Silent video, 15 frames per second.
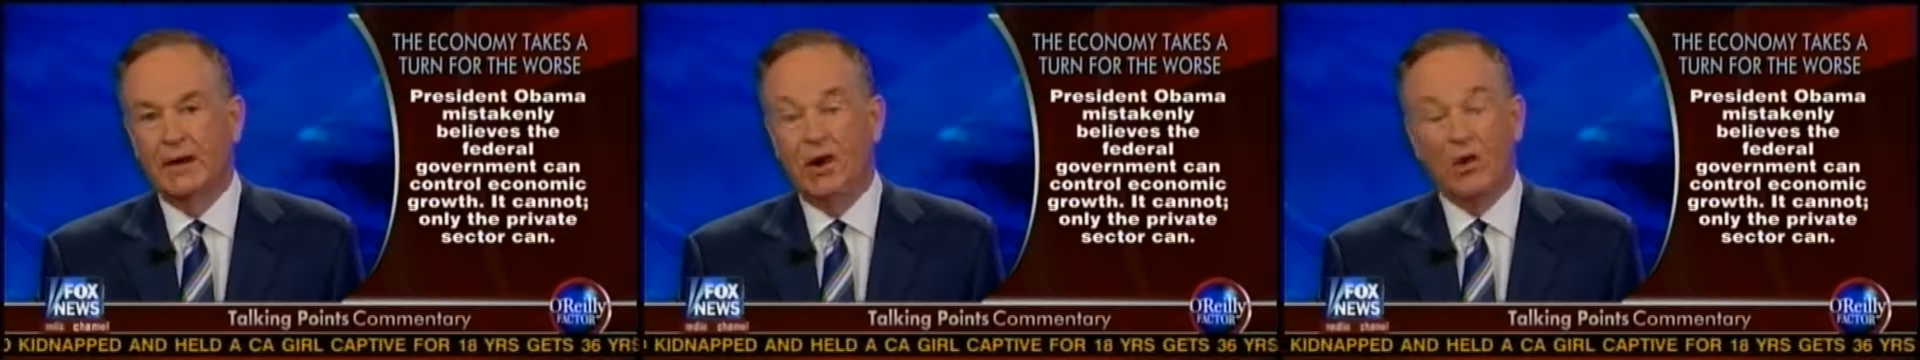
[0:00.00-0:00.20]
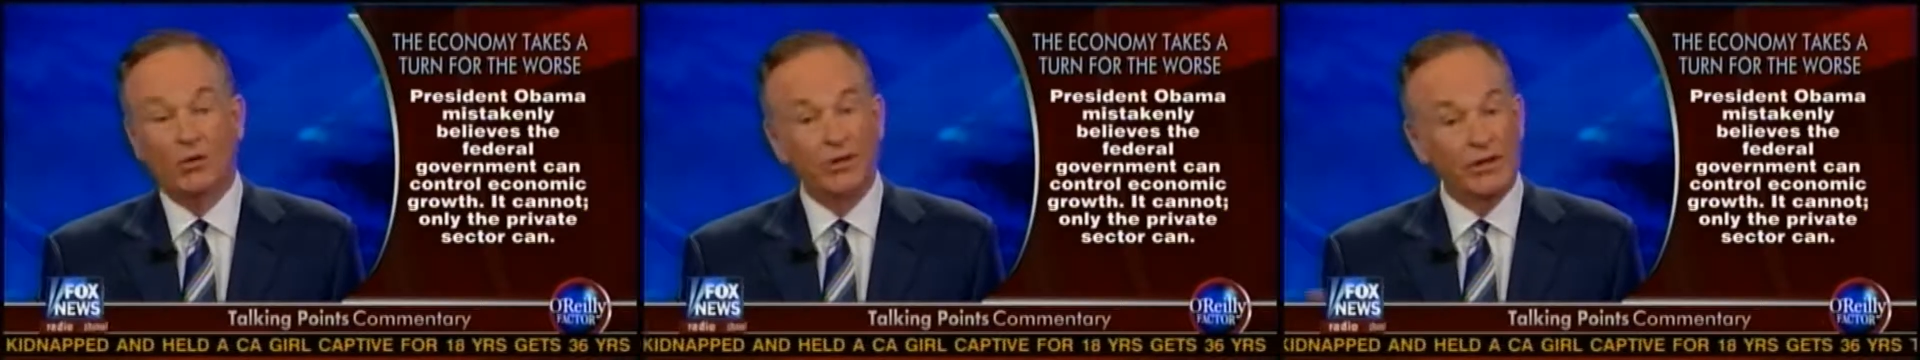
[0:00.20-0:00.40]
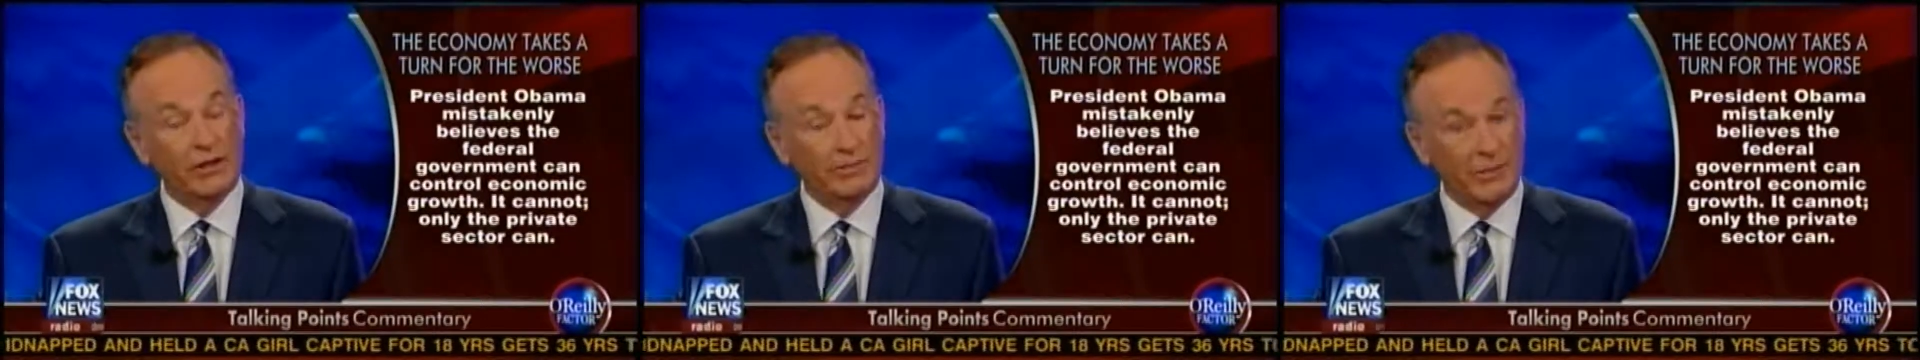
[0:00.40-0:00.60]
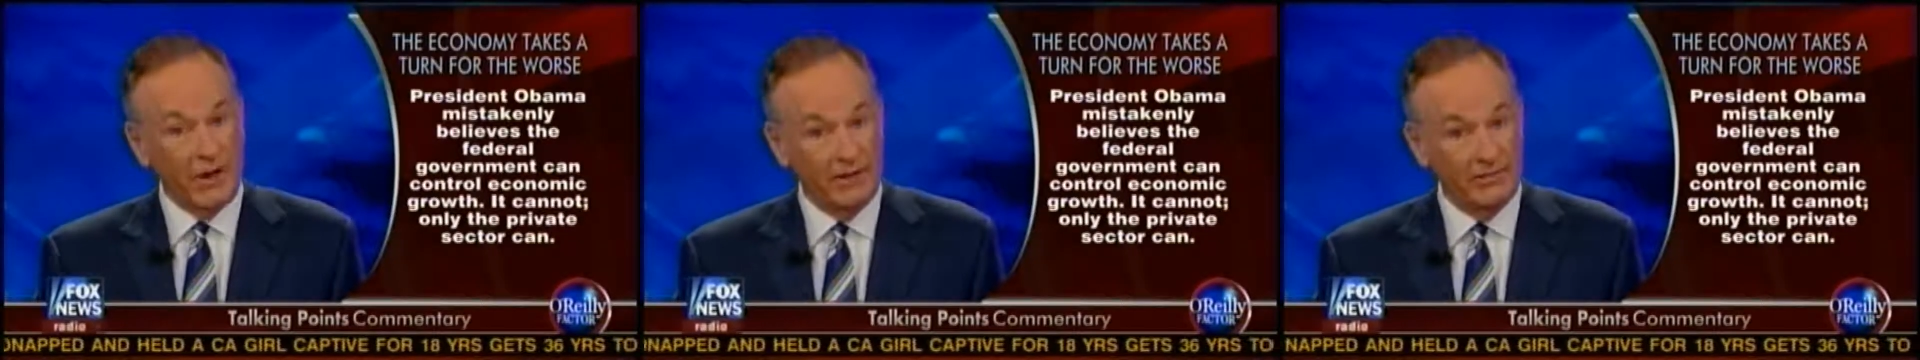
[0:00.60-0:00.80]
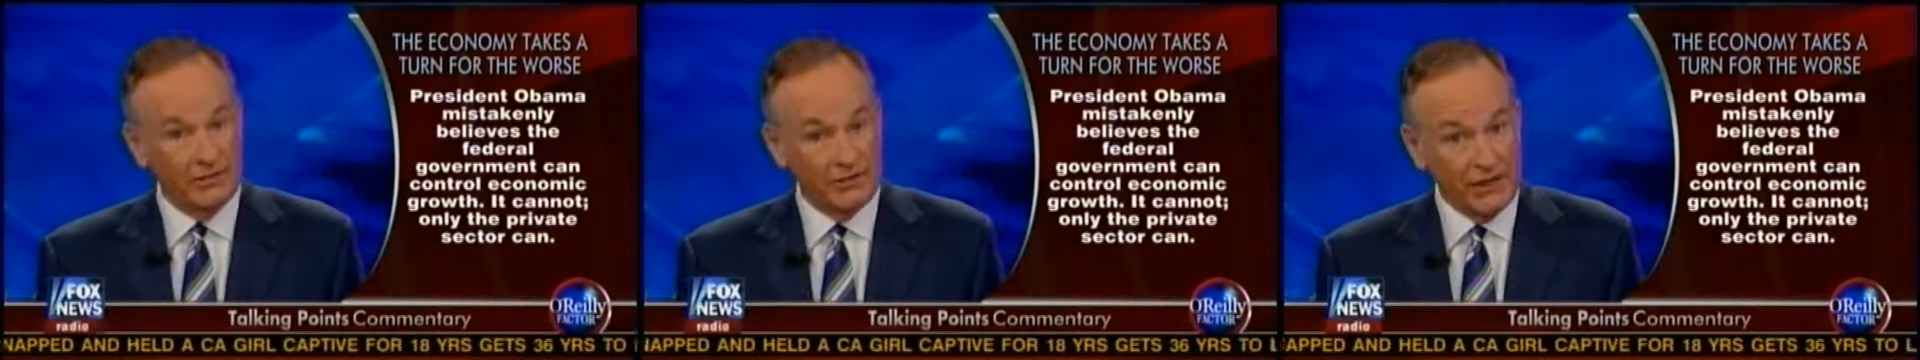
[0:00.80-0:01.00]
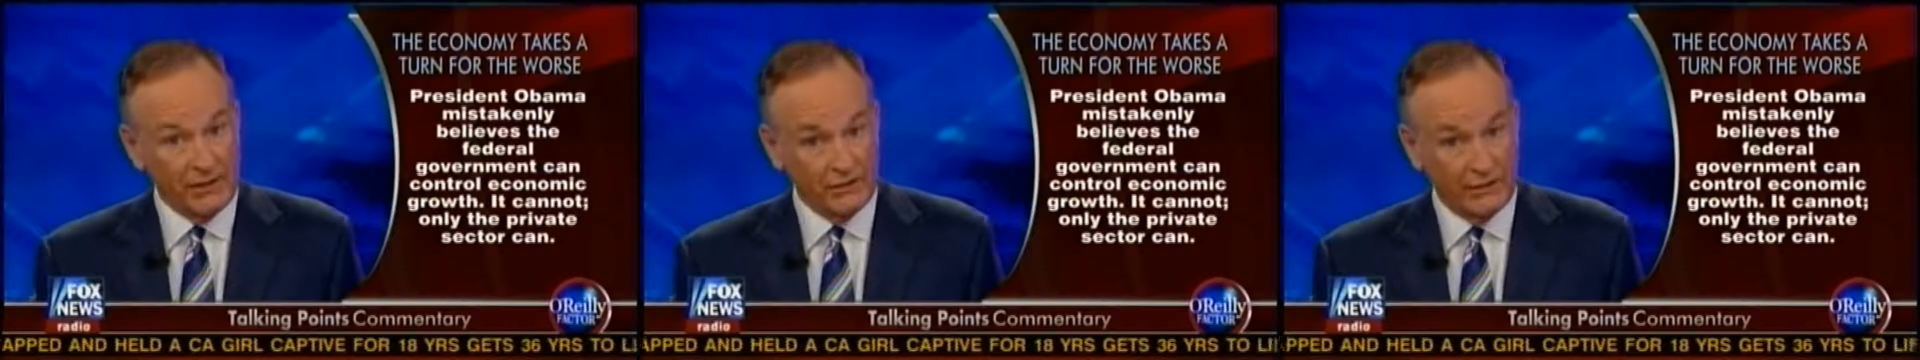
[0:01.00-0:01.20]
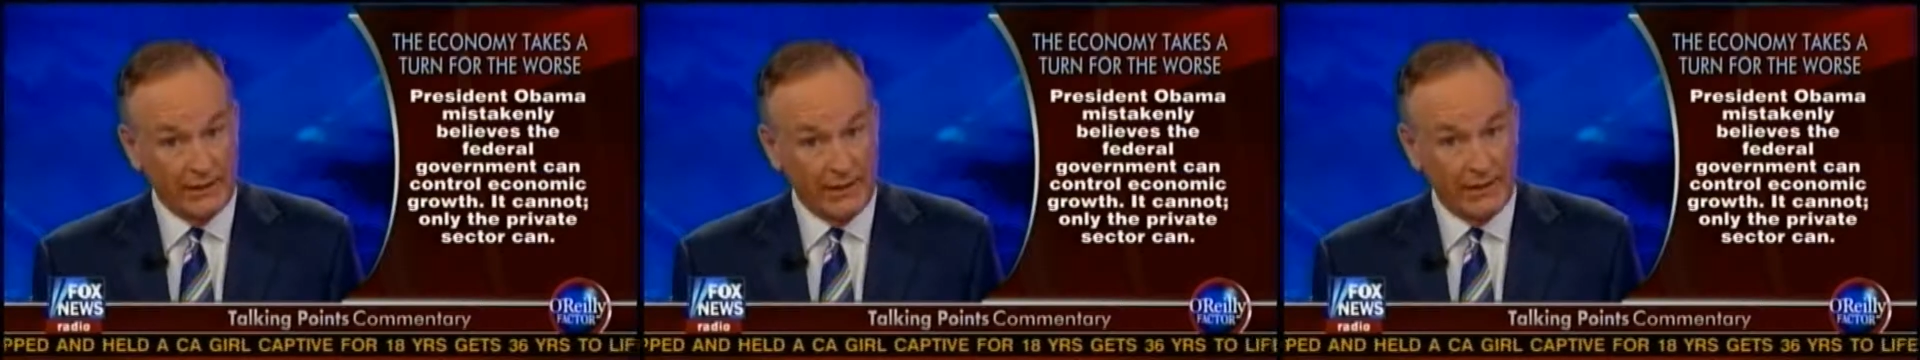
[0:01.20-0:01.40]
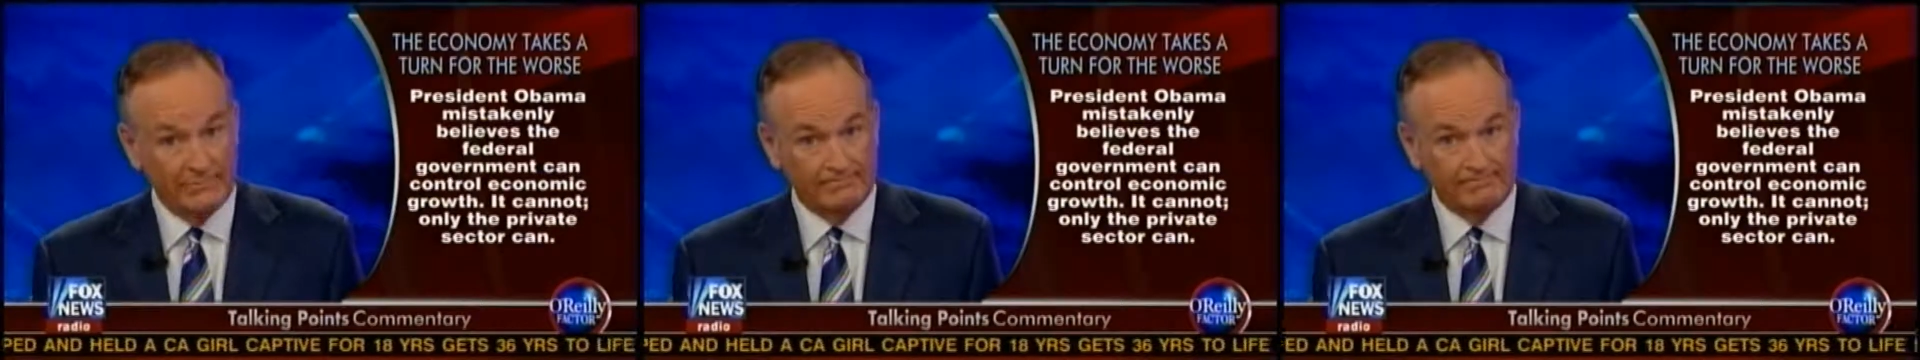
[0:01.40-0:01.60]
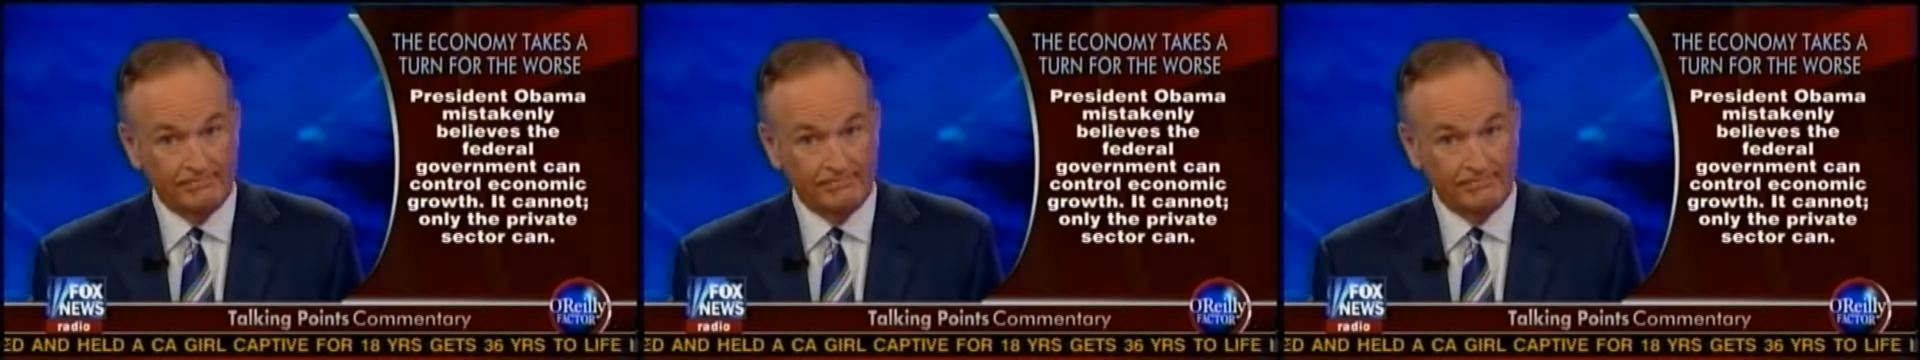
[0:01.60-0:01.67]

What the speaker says: Only the private sector can.